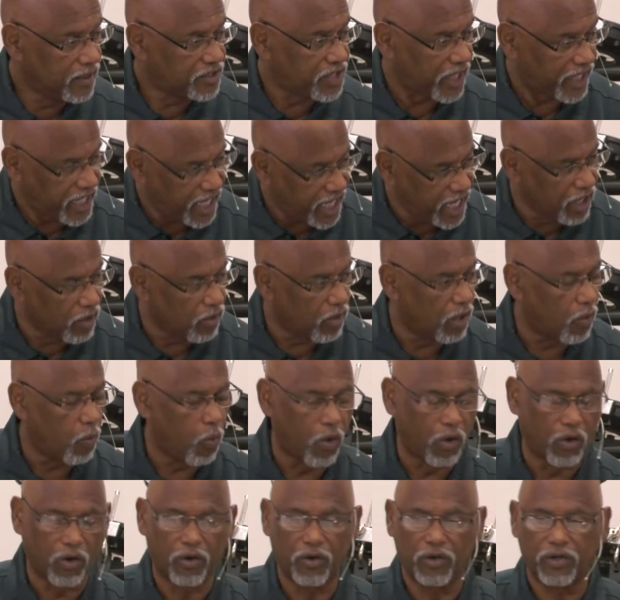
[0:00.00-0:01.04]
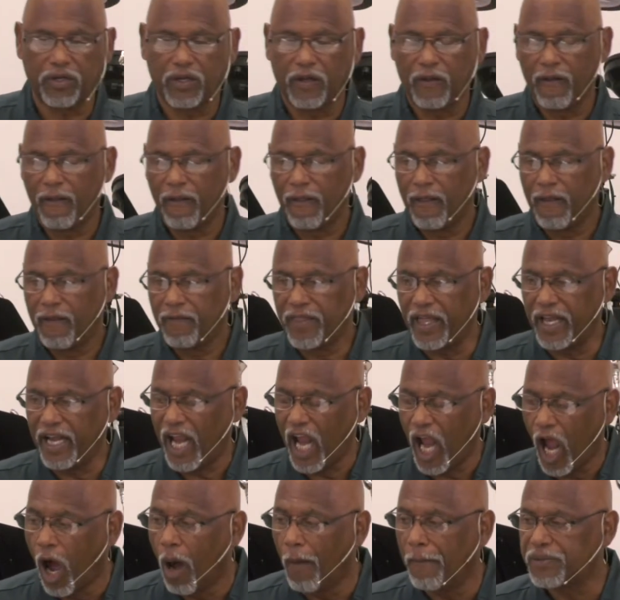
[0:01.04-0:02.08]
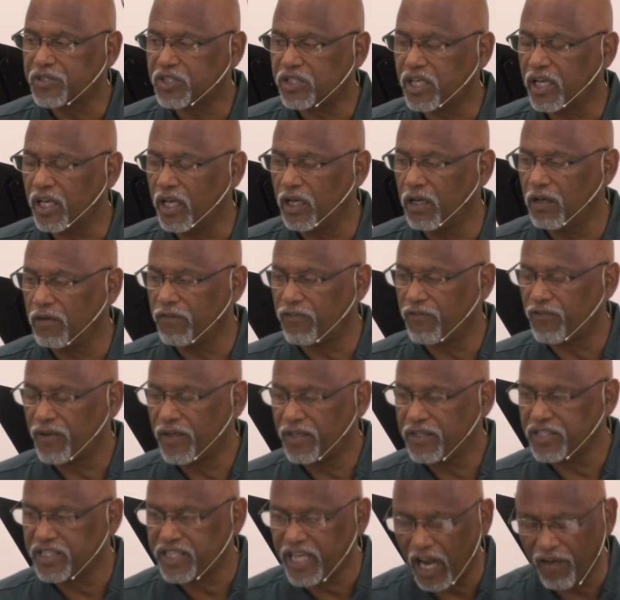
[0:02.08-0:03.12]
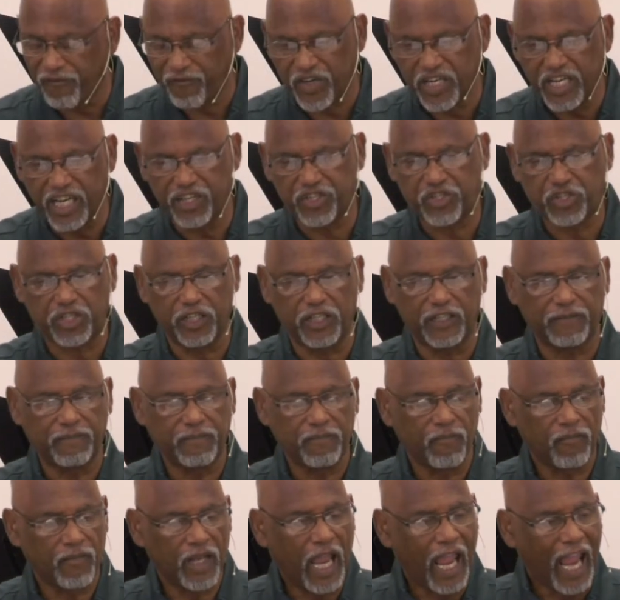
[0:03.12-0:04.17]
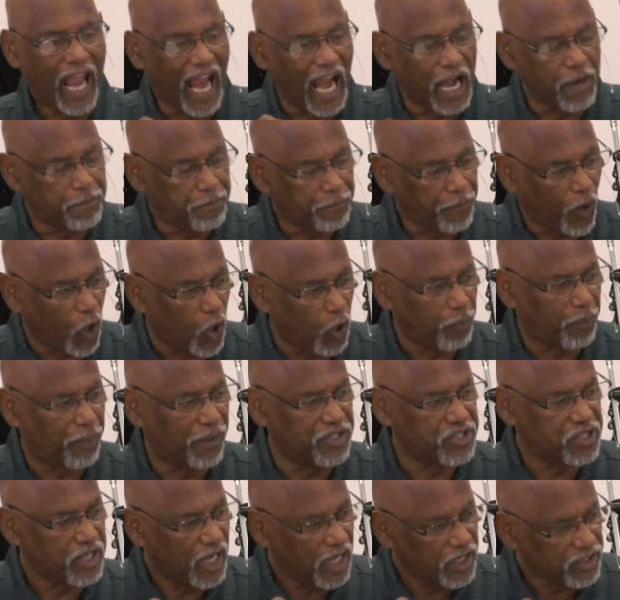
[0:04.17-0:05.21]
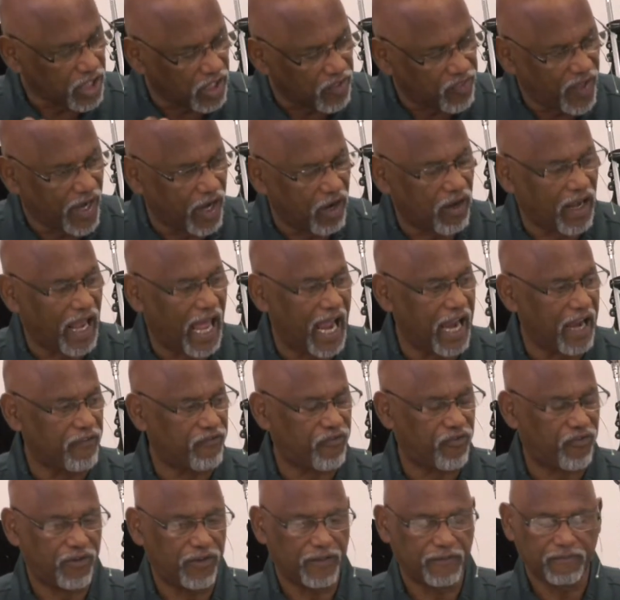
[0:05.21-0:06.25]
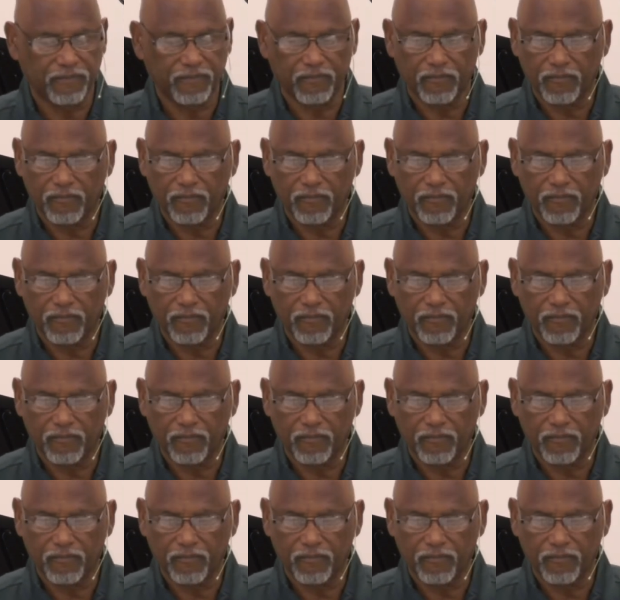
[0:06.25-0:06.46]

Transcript: to hear a word that helps give definition and purpose to their life,